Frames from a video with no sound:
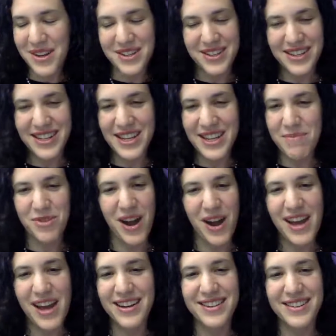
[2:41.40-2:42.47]
I want you to
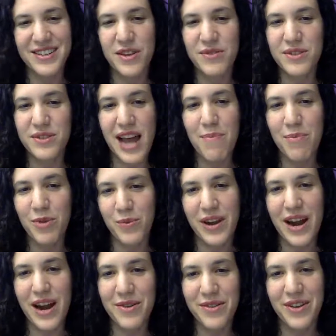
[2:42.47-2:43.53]
keep trying. Don't
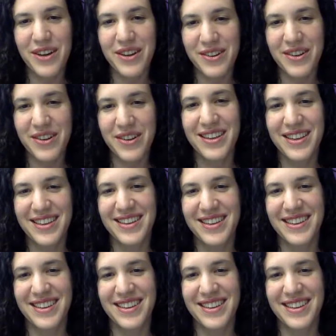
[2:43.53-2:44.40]
stop with one hour of code.